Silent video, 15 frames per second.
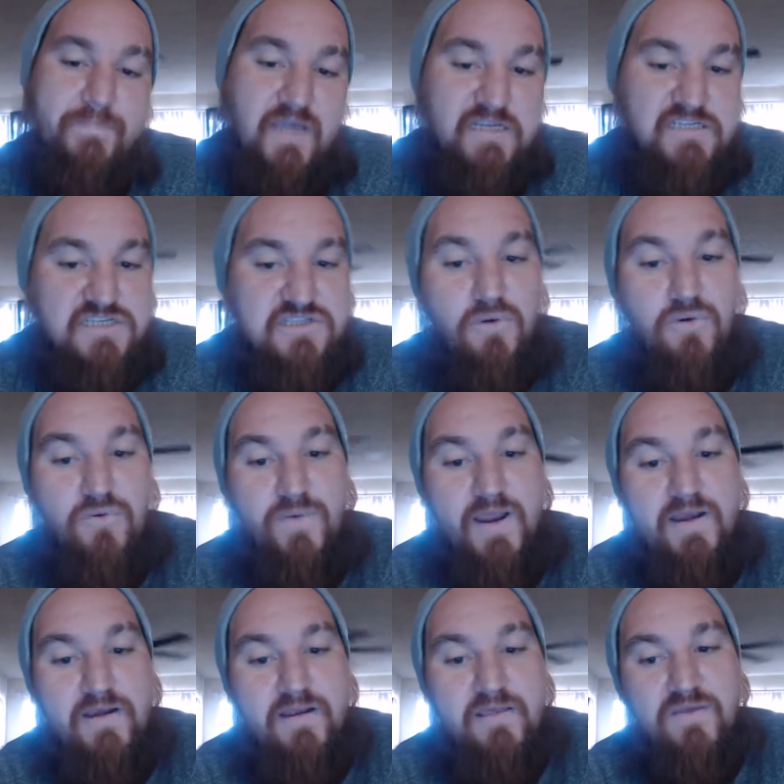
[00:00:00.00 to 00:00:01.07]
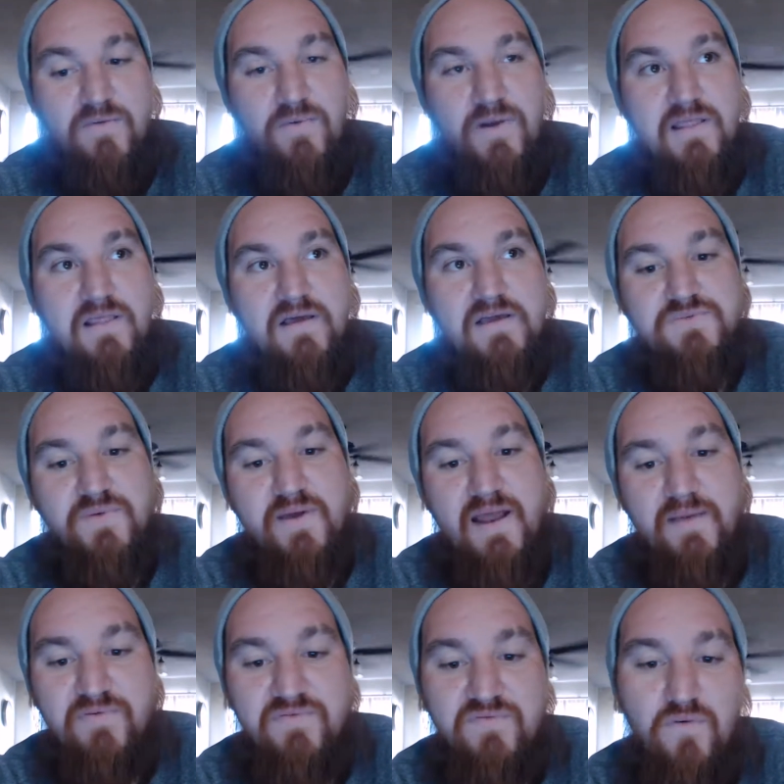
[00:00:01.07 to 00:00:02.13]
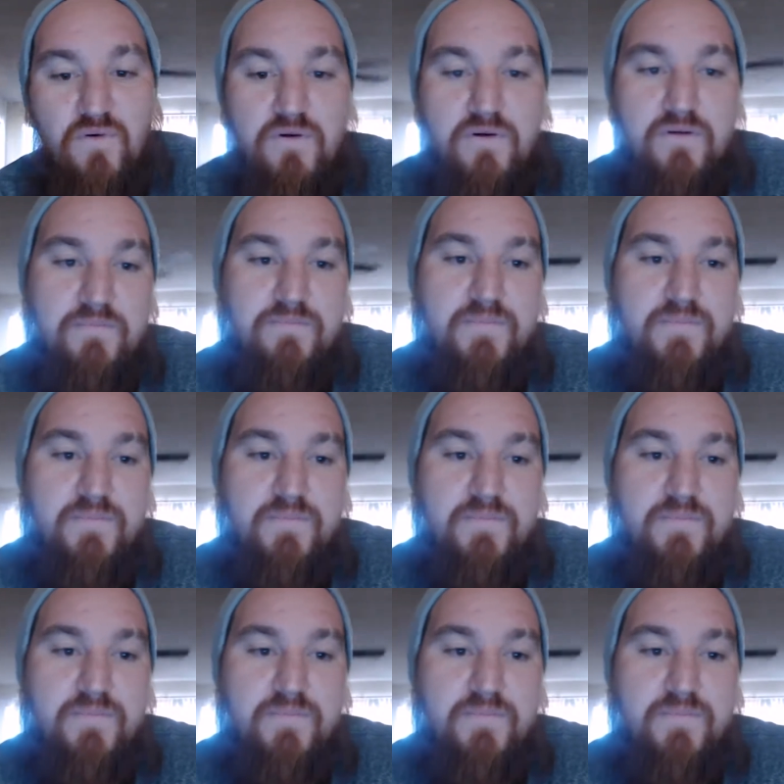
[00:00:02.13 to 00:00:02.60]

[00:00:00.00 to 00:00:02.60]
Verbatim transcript: Slower rate than what I lost weight at before,